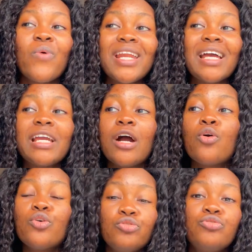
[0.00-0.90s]
whether you are
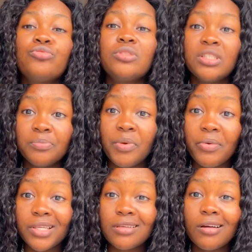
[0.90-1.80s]
going through the parent